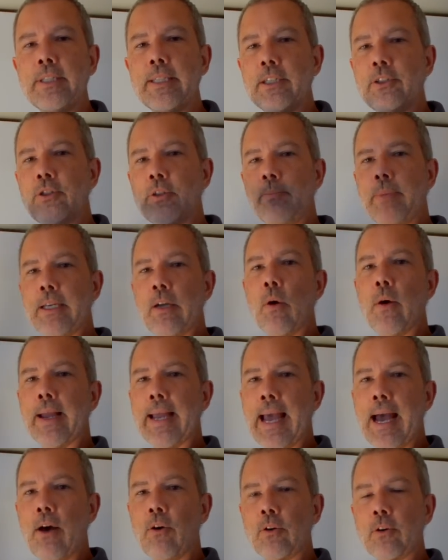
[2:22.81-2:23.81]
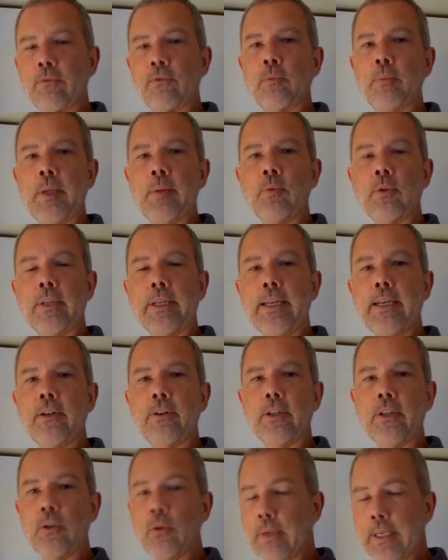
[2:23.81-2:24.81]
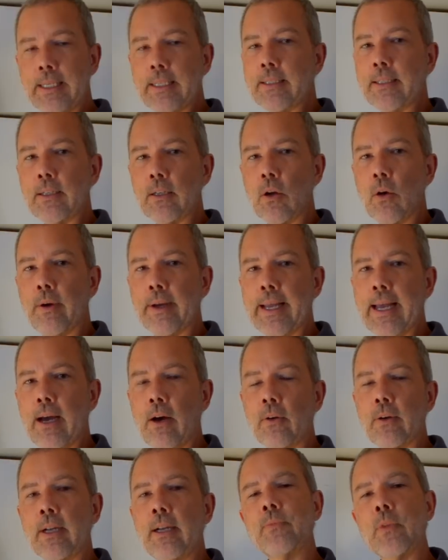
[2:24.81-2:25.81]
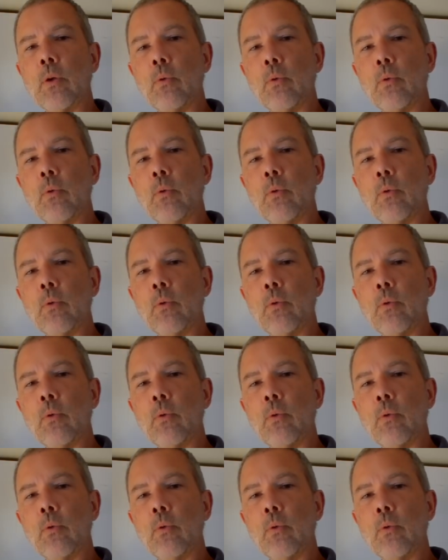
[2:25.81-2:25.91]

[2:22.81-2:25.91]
that should be going out for people to hear you isn't going out,